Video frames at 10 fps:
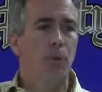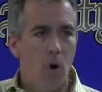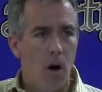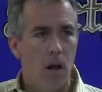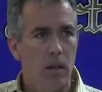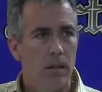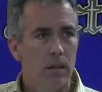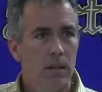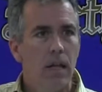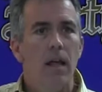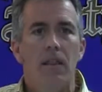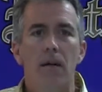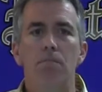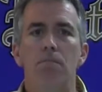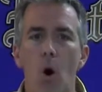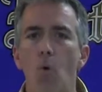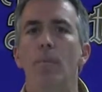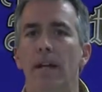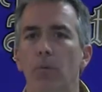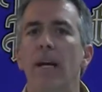Paul. The
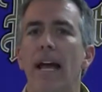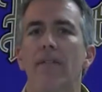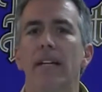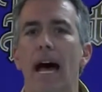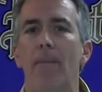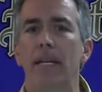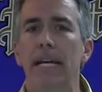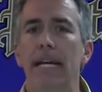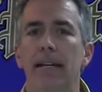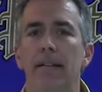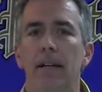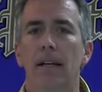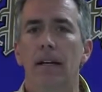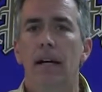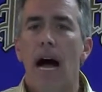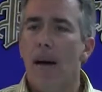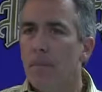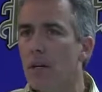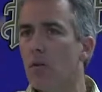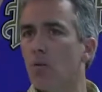moment we have a nominee,
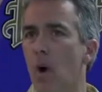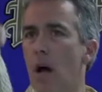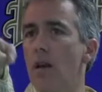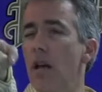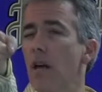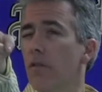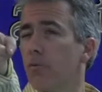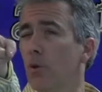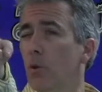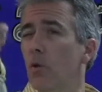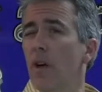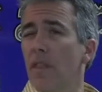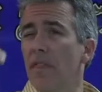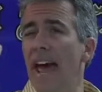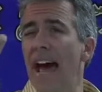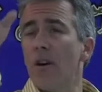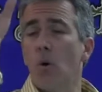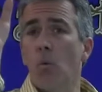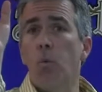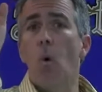I'm going to run through that
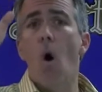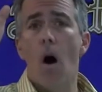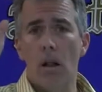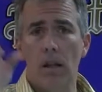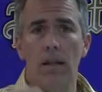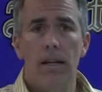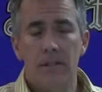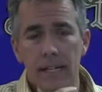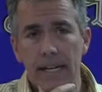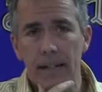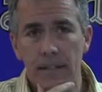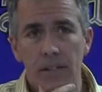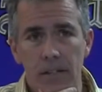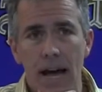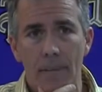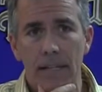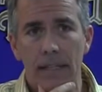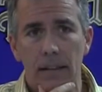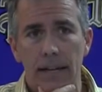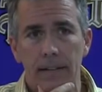wall to get this
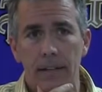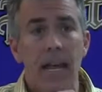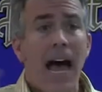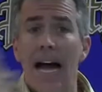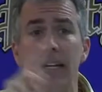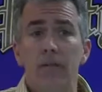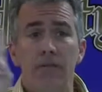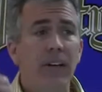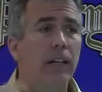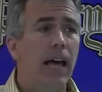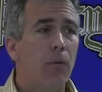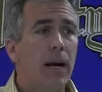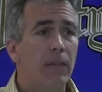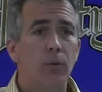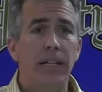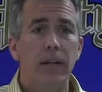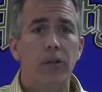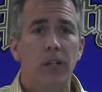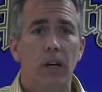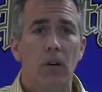nominee elected. I didn't feel that way 3
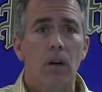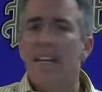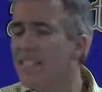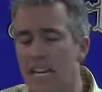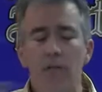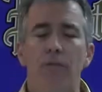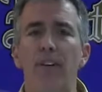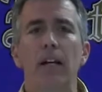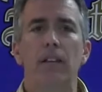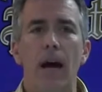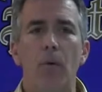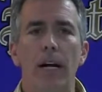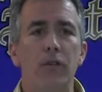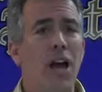years ago. Didn't feel that way.